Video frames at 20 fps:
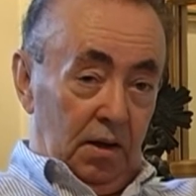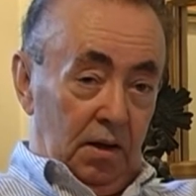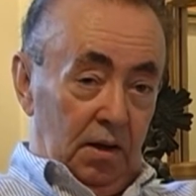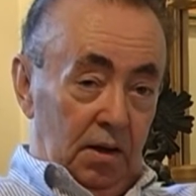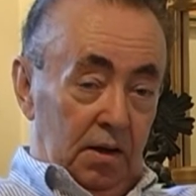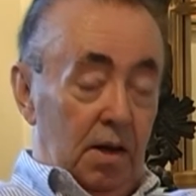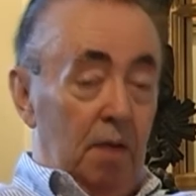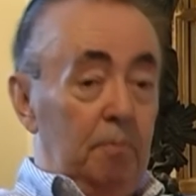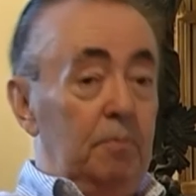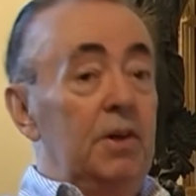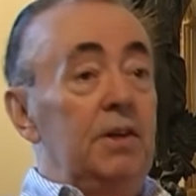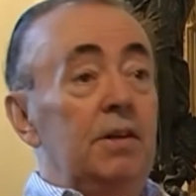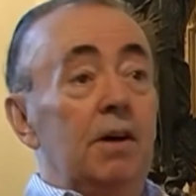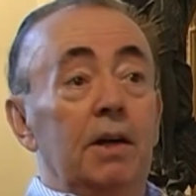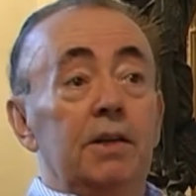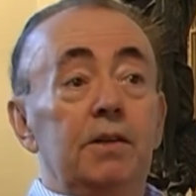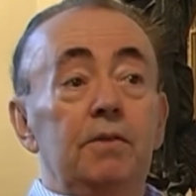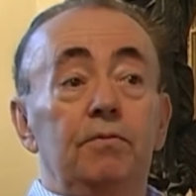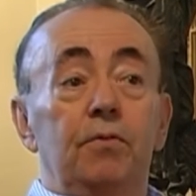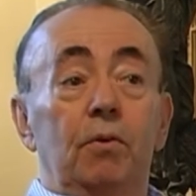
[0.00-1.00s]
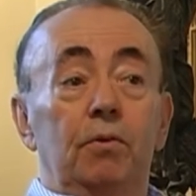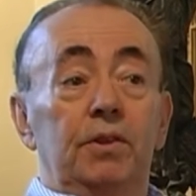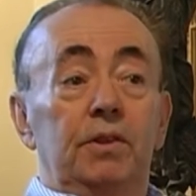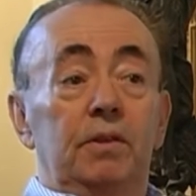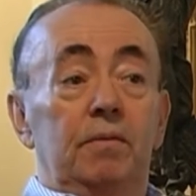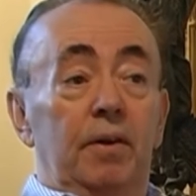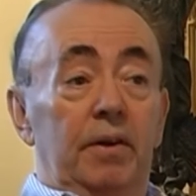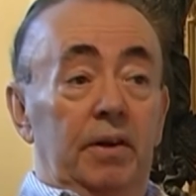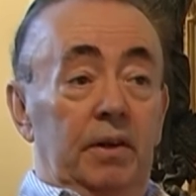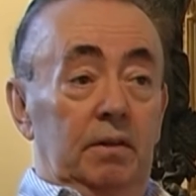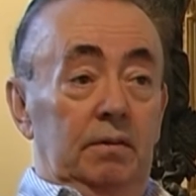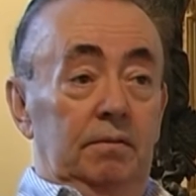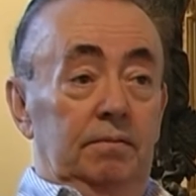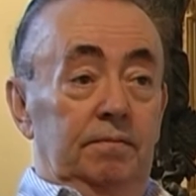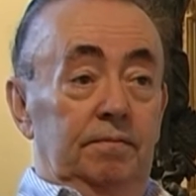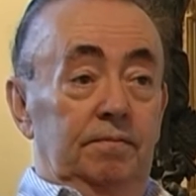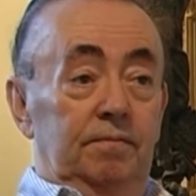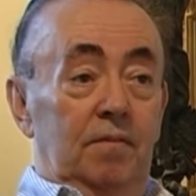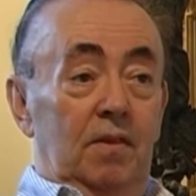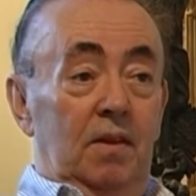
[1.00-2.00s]
Now, pre-1914 America
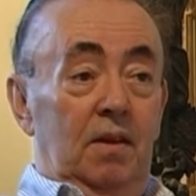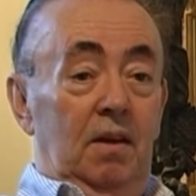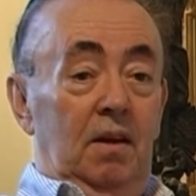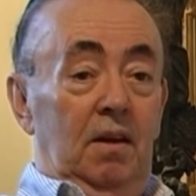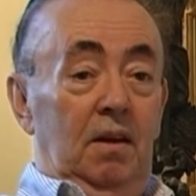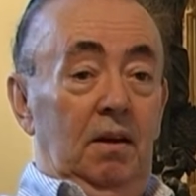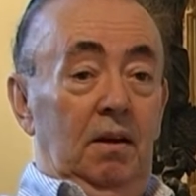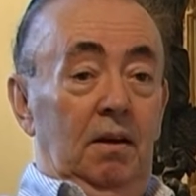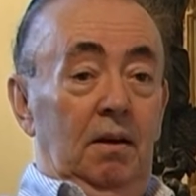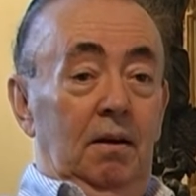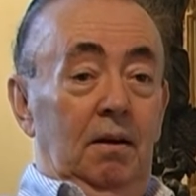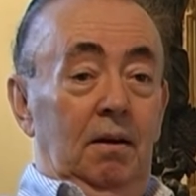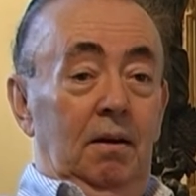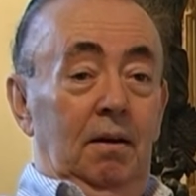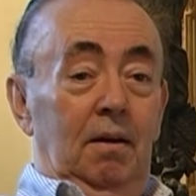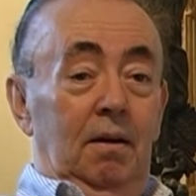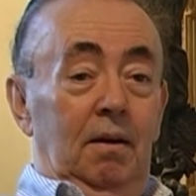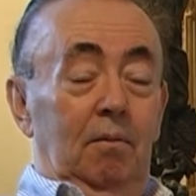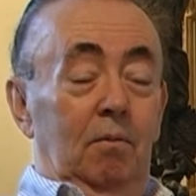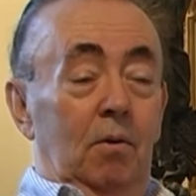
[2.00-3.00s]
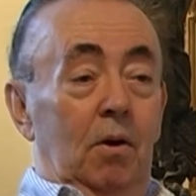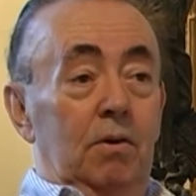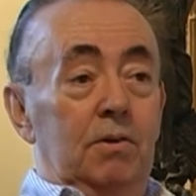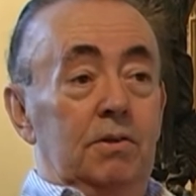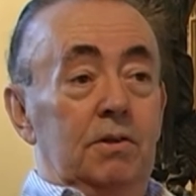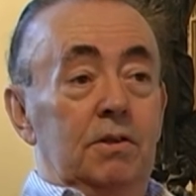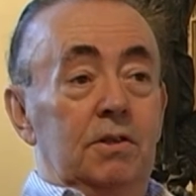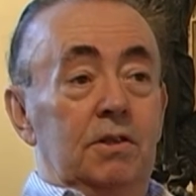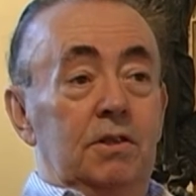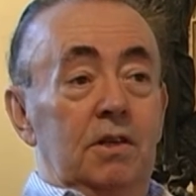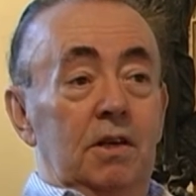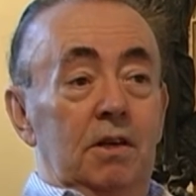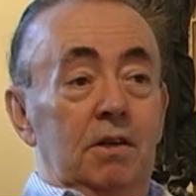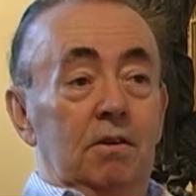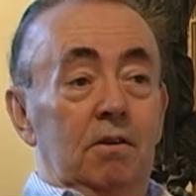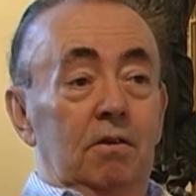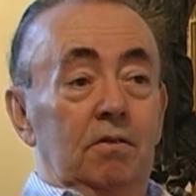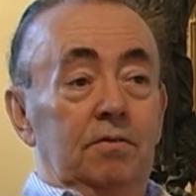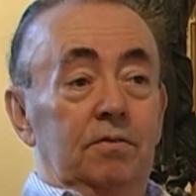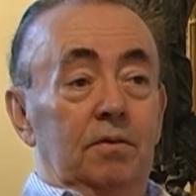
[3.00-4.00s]
was a scene
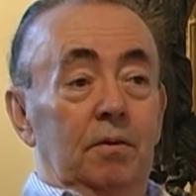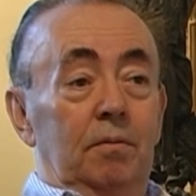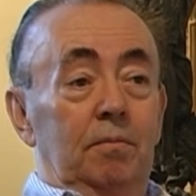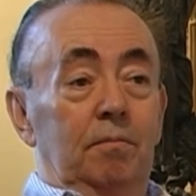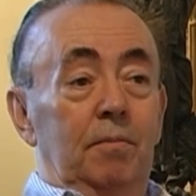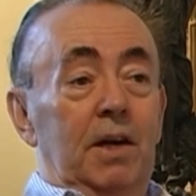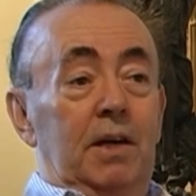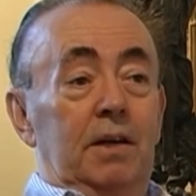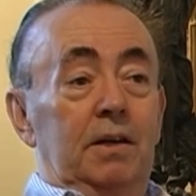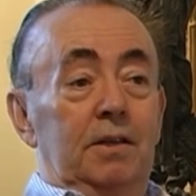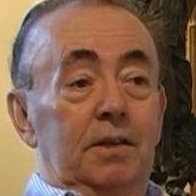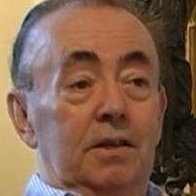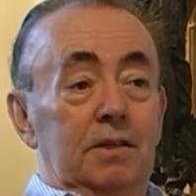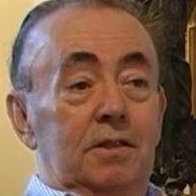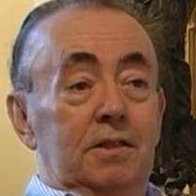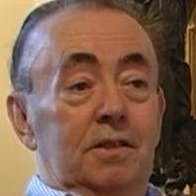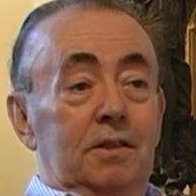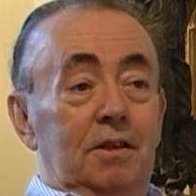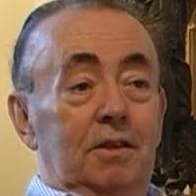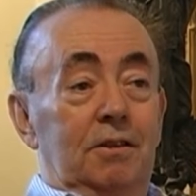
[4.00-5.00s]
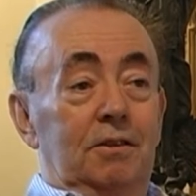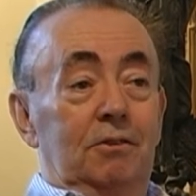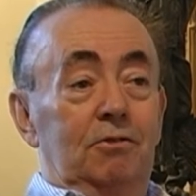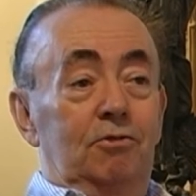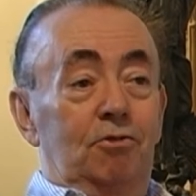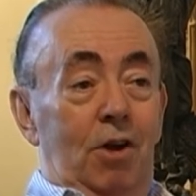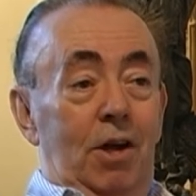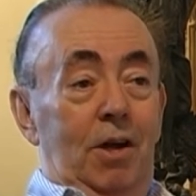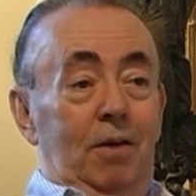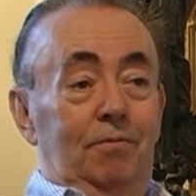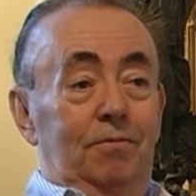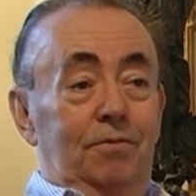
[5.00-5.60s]
of mechanistic triumph.